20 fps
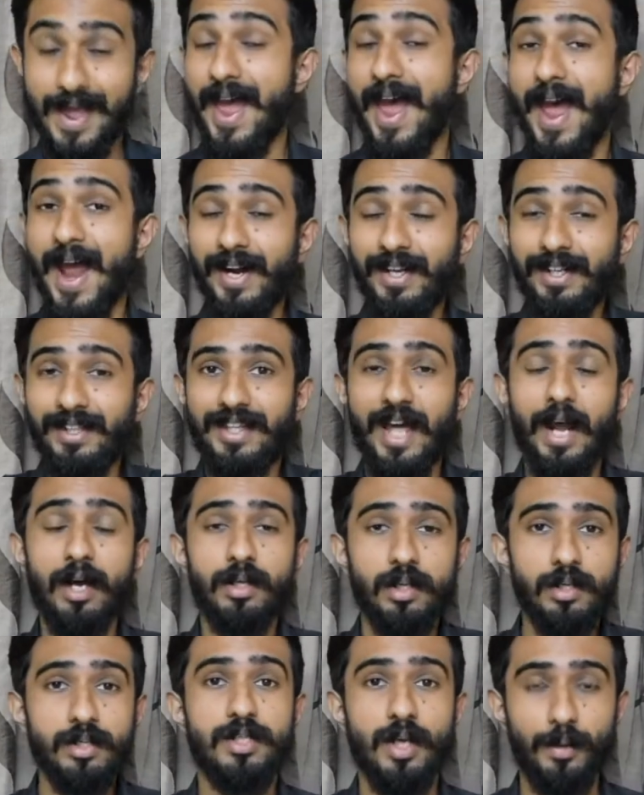And
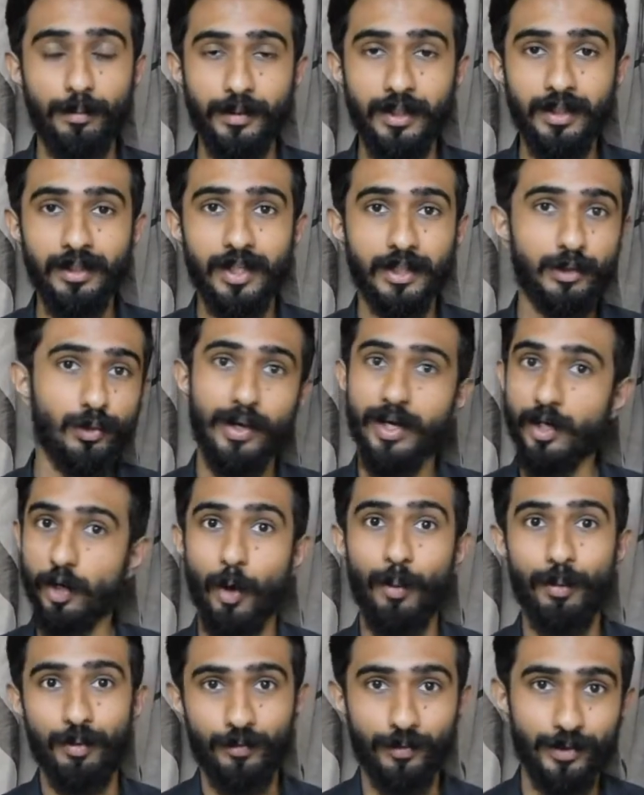that is something that's very
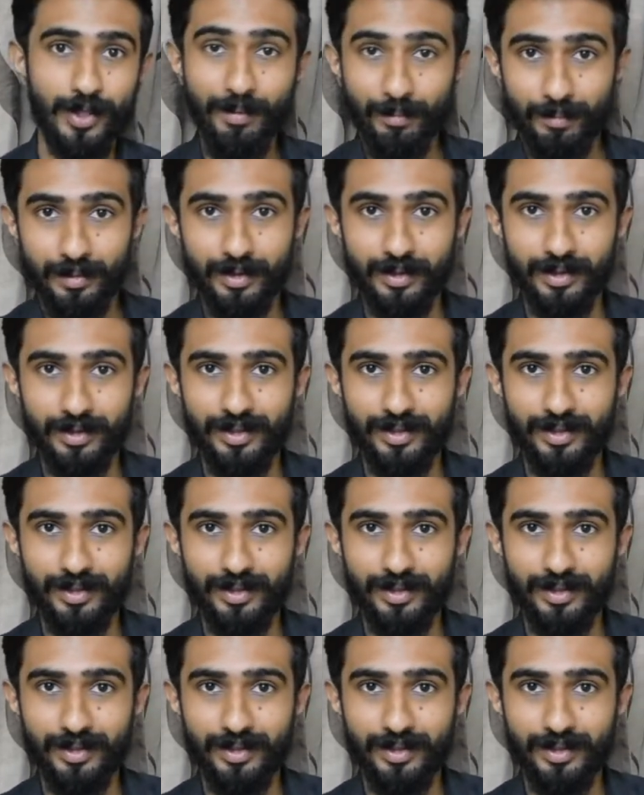common for them.